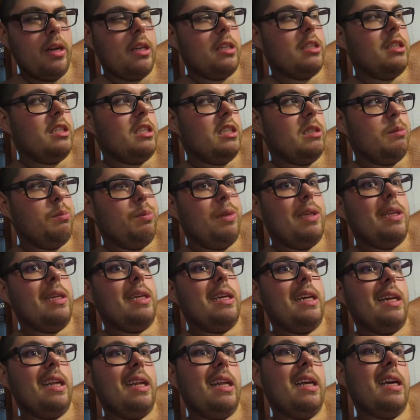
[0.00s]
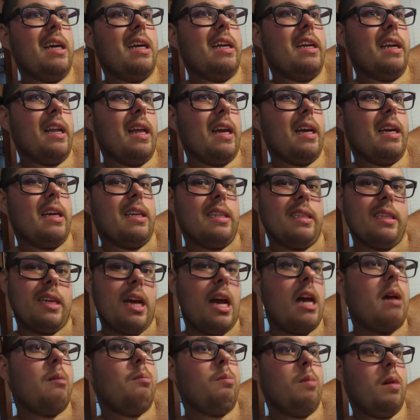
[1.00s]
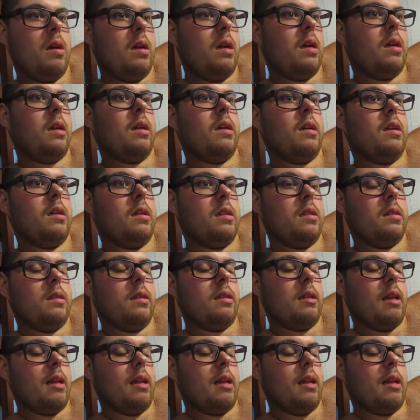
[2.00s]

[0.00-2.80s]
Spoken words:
she's been eating a diabetic